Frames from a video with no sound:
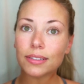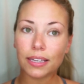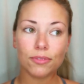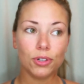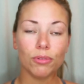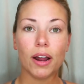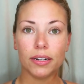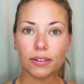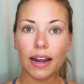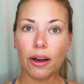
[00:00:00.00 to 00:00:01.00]
like if you're
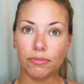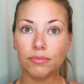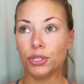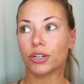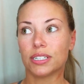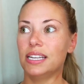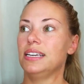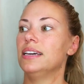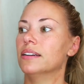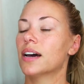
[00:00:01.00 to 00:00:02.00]
running around New York
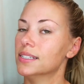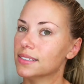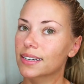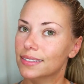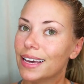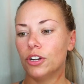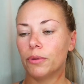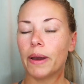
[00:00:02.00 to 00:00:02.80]
City and hustling, like, you know,